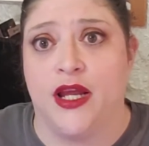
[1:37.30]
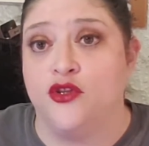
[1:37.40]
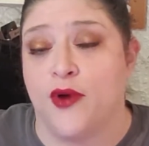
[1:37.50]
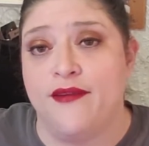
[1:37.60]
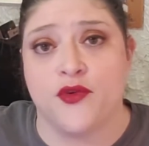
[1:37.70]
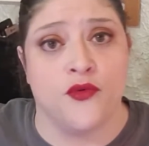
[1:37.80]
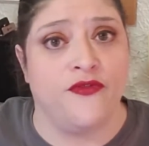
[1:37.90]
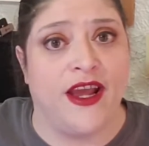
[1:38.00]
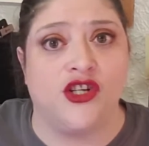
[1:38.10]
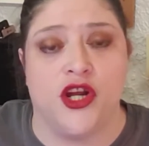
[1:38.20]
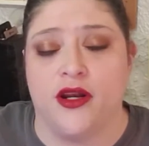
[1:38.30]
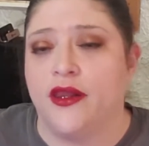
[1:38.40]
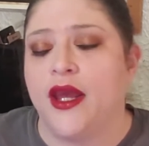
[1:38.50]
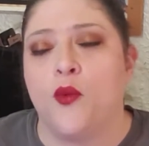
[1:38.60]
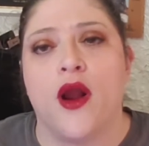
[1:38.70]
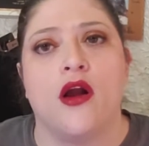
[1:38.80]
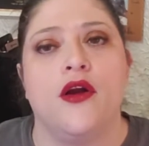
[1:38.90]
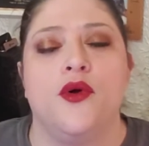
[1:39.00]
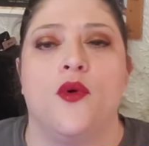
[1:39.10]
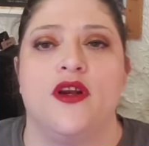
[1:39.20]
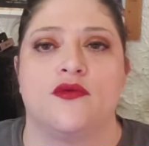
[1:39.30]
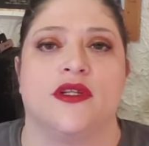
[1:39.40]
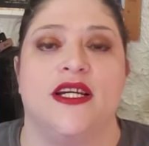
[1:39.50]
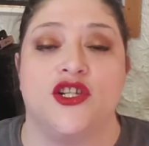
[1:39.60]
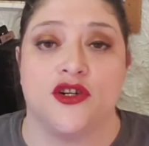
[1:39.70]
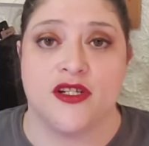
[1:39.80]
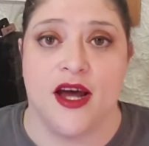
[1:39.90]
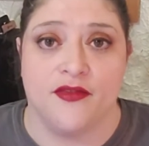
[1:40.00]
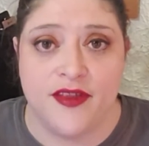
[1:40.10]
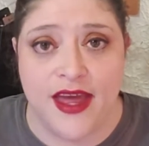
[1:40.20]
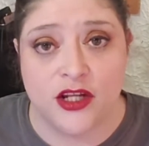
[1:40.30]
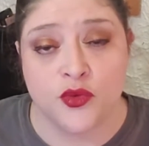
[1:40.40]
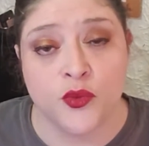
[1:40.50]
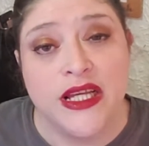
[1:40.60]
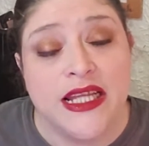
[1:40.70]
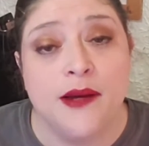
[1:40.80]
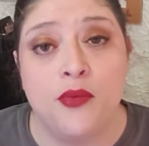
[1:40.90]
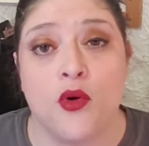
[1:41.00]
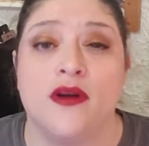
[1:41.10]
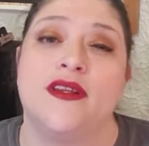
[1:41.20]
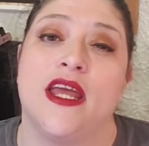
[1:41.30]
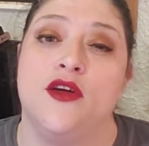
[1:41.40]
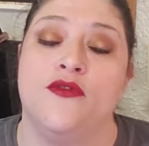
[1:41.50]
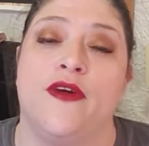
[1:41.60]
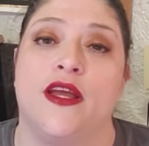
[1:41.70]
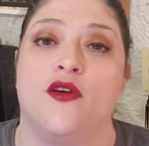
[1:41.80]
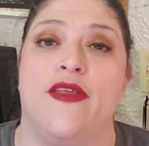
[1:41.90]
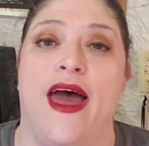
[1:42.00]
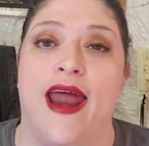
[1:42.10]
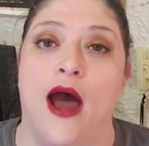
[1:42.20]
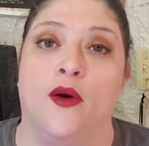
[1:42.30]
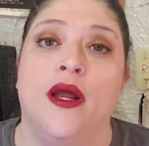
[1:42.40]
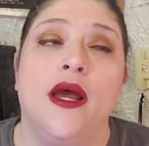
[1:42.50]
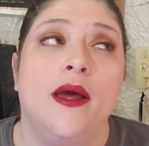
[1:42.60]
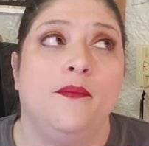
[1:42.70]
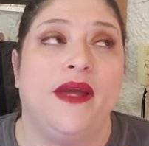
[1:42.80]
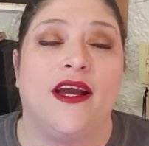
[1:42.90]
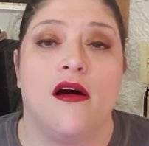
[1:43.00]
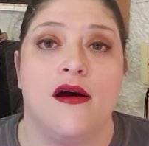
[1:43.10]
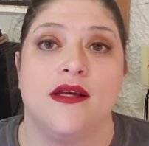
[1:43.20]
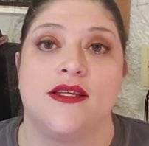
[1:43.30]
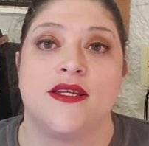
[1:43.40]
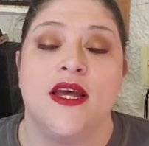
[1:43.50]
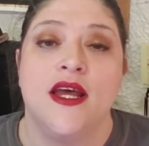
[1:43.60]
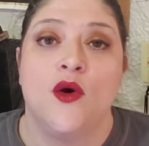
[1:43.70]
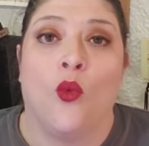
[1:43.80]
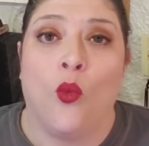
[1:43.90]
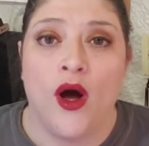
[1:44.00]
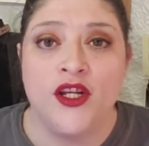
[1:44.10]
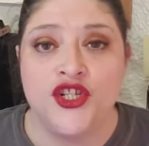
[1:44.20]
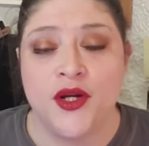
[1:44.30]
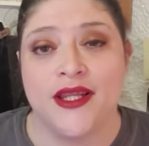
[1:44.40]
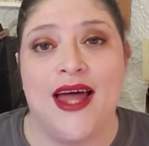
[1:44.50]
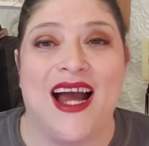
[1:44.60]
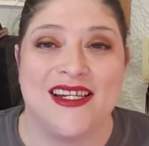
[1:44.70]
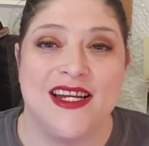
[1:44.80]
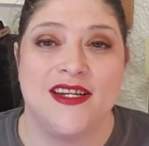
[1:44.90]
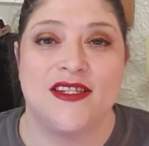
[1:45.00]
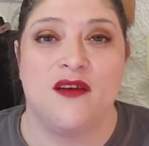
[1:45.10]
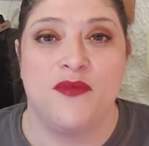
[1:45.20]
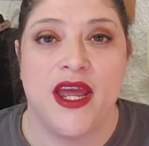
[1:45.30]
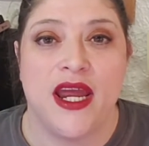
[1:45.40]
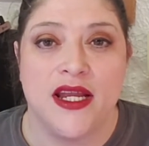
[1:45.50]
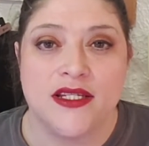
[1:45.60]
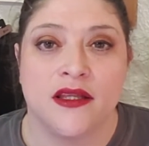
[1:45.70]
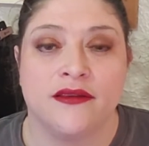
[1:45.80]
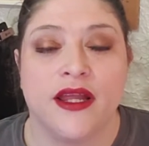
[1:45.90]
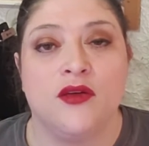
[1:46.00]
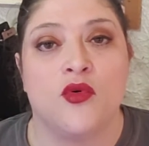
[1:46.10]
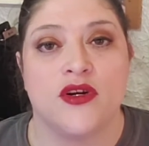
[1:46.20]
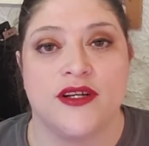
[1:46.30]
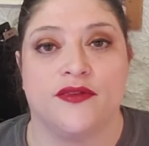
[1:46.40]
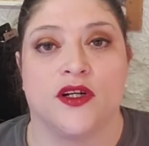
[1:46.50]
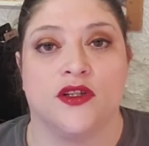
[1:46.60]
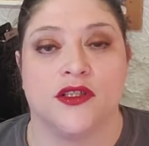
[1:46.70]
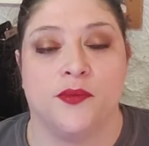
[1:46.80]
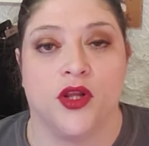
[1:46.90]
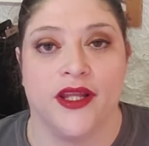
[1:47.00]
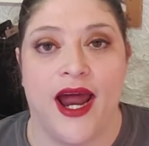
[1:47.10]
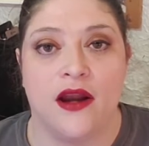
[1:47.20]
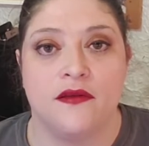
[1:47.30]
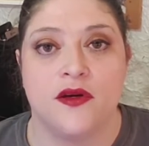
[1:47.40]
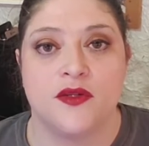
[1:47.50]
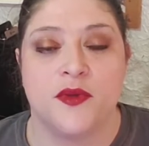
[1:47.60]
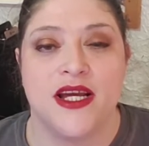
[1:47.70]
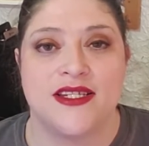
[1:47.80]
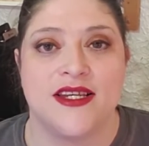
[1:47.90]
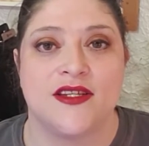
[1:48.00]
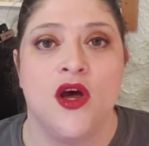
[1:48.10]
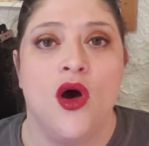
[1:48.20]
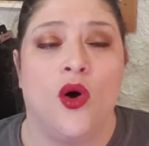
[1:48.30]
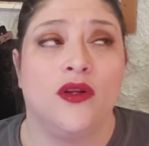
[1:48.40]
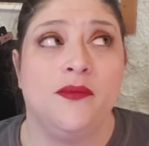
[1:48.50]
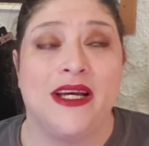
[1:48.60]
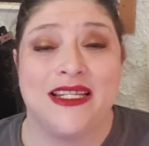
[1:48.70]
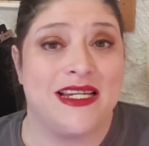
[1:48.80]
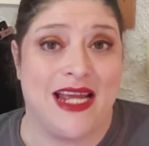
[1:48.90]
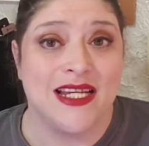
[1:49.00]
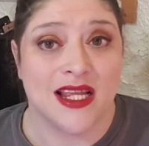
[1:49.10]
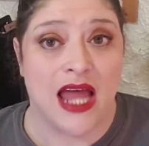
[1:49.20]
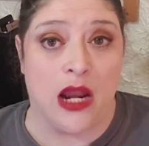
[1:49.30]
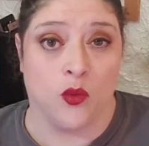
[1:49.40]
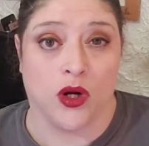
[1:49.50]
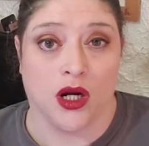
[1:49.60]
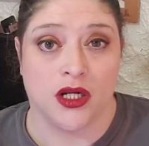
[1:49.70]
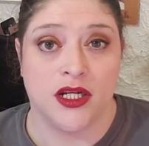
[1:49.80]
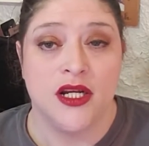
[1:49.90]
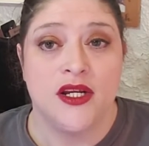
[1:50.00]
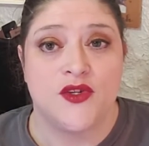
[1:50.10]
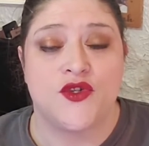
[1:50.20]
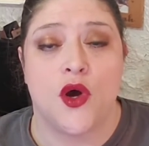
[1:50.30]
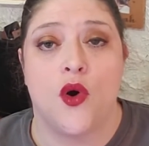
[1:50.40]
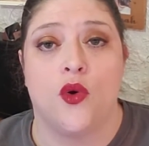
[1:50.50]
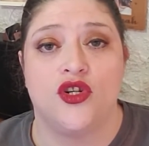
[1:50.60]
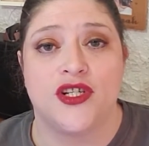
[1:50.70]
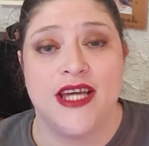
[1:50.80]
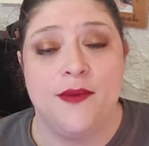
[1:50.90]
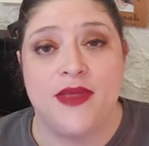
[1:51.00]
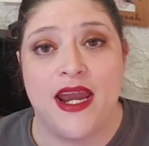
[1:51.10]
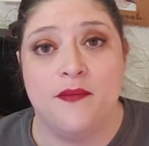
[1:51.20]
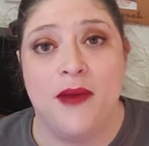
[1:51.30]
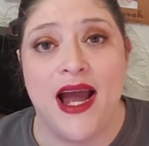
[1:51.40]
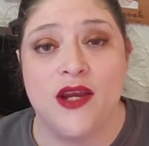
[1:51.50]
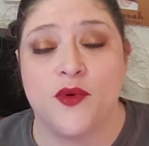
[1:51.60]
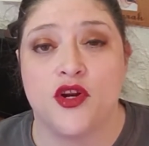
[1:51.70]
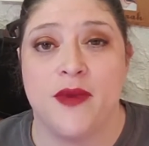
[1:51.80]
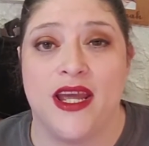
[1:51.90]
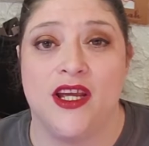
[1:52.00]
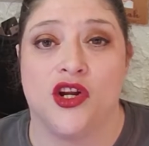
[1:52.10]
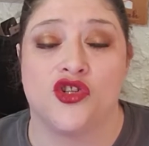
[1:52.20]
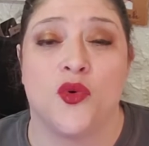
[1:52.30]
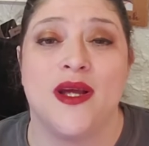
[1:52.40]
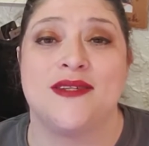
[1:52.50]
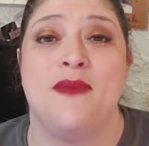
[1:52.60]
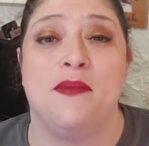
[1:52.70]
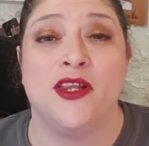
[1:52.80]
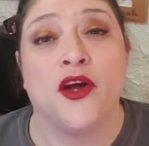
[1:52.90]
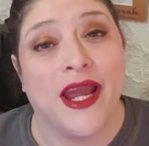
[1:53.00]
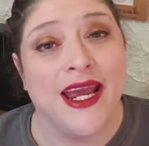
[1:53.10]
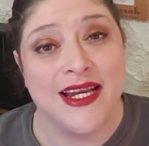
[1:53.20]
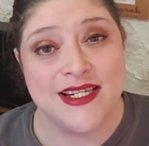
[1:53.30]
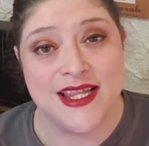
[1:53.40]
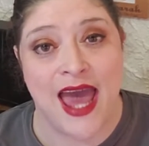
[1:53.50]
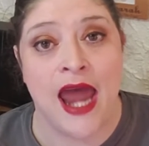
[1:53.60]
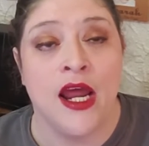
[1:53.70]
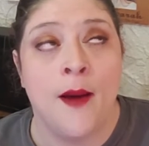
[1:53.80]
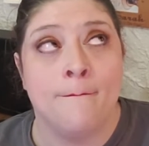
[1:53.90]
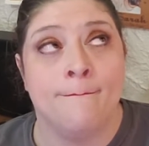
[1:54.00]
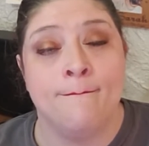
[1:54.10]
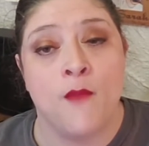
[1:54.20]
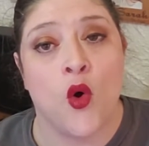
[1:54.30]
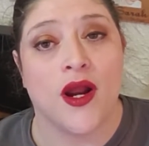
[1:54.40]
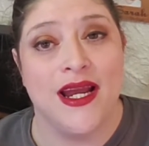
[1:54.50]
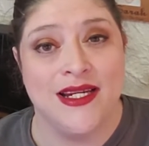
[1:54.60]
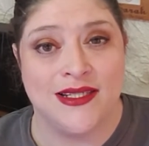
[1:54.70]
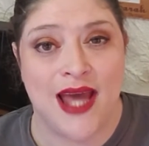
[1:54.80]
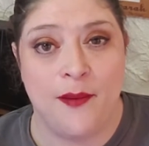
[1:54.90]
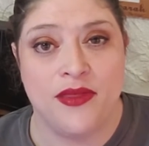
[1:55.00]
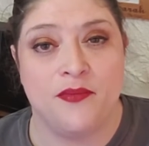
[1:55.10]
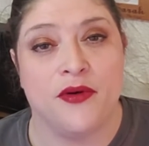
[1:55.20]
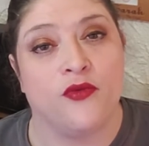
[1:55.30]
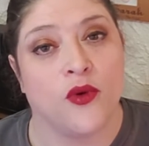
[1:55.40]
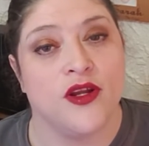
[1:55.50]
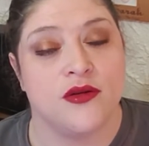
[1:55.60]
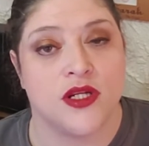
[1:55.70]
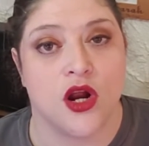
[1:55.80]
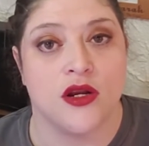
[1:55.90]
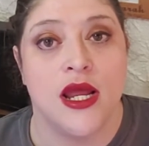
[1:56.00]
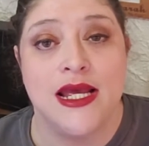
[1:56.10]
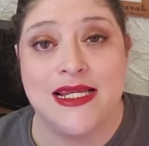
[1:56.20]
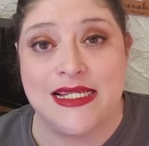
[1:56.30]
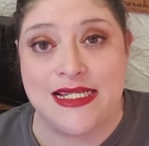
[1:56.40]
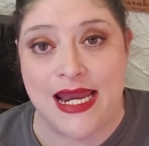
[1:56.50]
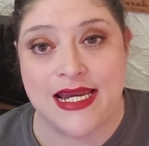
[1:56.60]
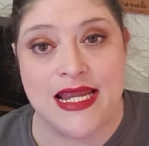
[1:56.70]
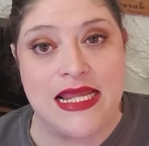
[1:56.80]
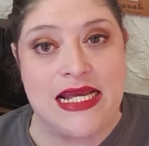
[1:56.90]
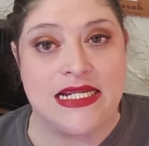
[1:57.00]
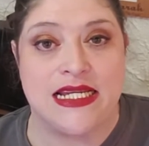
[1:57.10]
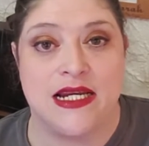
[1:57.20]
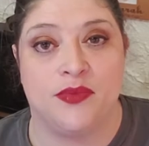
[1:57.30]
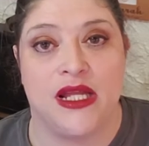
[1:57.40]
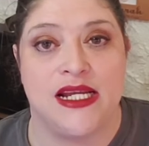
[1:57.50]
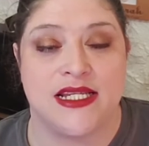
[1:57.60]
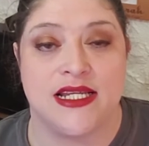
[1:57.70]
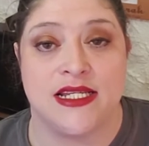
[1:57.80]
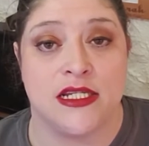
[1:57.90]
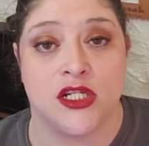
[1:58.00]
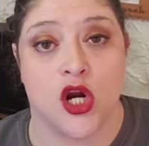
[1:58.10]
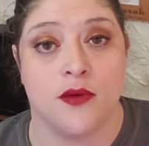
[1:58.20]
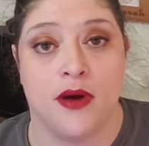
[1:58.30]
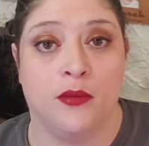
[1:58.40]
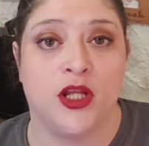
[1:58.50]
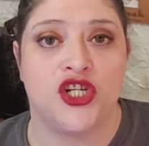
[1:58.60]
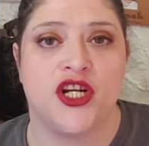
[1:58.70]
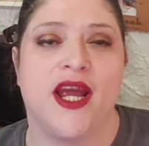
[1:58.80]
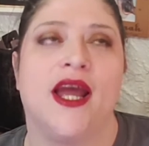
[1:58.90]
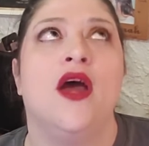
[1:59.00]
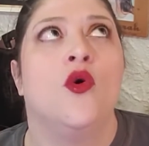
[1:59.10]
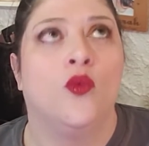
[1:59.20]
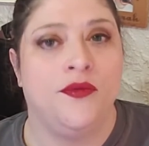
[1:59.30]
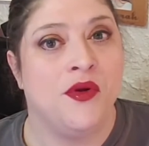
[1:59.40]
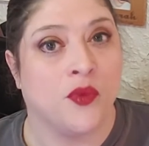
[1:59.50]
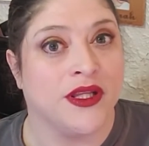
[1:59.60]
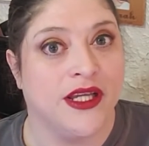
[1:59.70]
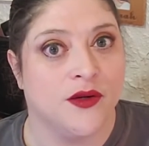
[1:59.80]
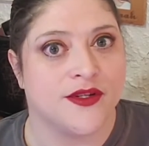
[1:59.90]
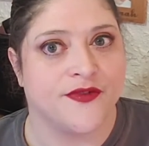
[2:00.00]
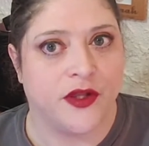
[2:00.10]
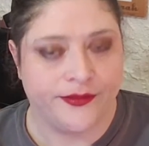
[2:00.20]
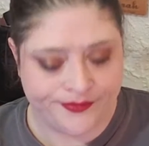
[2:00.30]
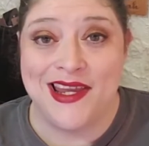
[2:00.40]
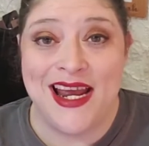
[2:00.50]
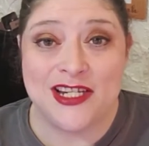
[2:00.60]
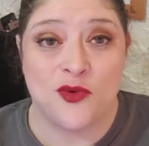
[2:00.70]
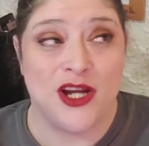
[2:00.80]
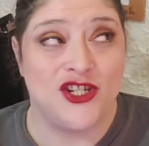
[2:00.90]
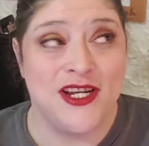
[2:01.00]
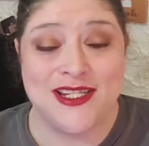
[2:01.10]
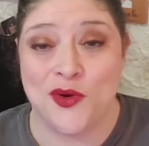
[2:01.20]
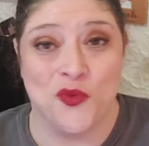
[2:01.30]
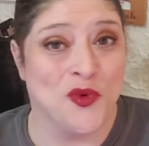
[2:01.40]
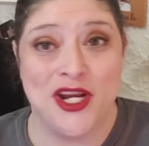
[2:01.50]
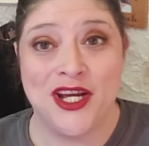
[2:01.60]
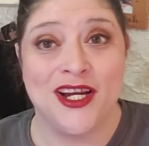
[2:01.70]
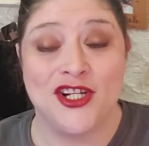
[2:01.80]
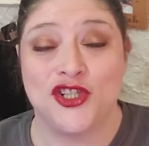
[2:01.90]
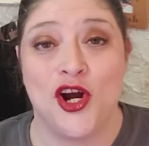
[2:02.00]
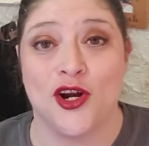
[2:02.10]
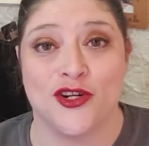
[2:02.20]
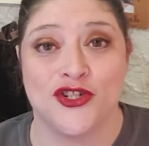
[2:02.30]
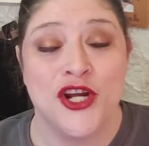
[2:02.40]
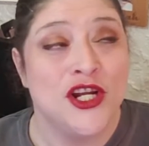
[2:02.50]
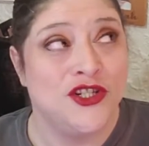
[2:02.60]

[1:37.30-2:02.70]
DriveThruFiction? Like, where are you going to release your stuff? And that's really important that you figure that out because once you get locked into something, it is a little more difficult to pull it out of those places only because it takes a lot of work. So just keep that in mind when you're making your choice, maybe looking into that more in depth before you start sending things into places and start publishing would be really useful. The next question is, what are you gonna charge?